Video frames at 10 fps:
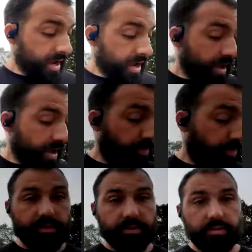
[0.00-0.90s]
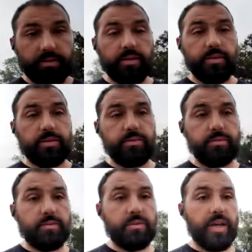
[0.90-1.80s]
but
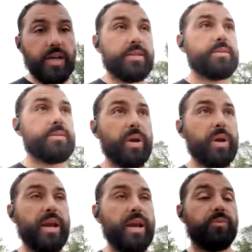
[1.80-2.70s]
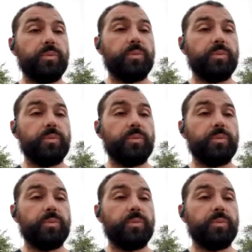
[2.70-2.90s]
not as painful. Go ahead.